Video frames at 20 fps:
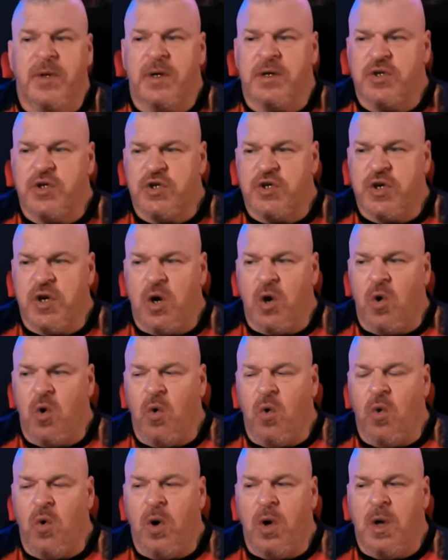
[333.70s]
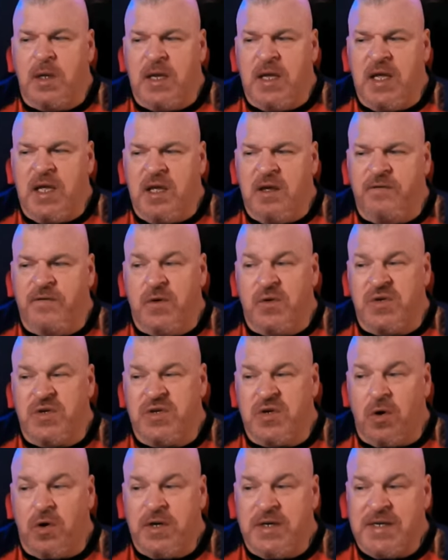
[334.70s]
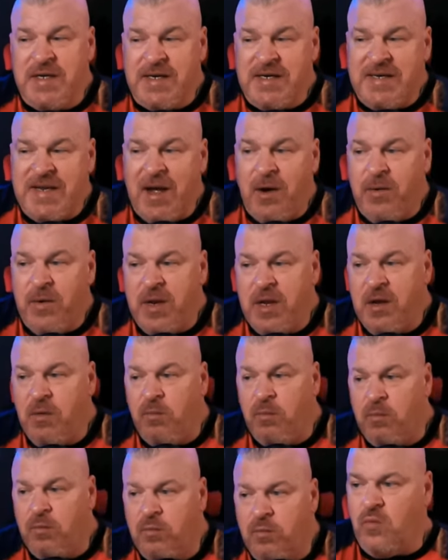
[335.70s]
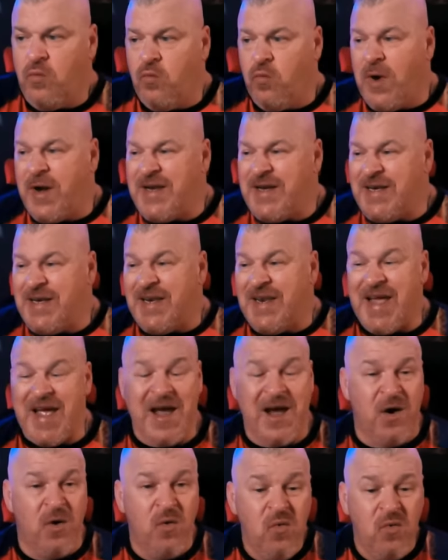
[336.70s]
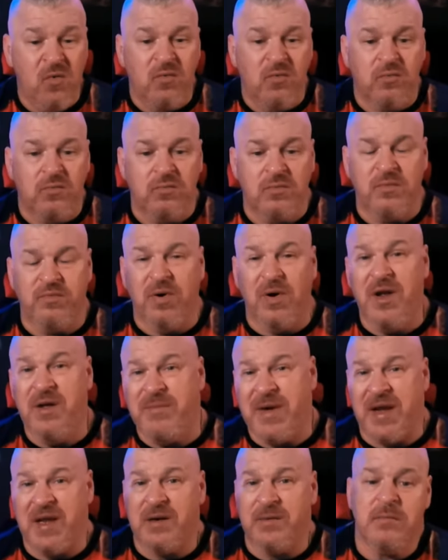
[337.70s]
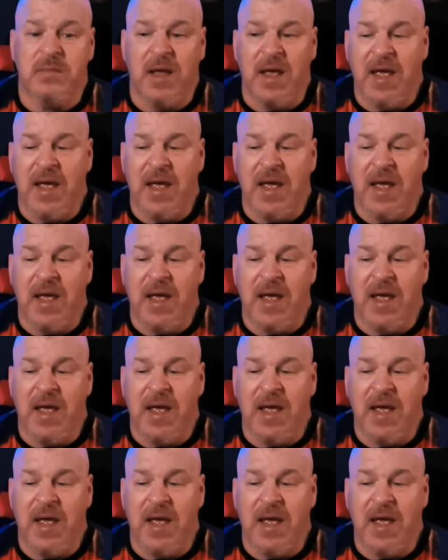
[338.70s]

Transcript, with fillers: So if you started to doubt him right now, probably make him.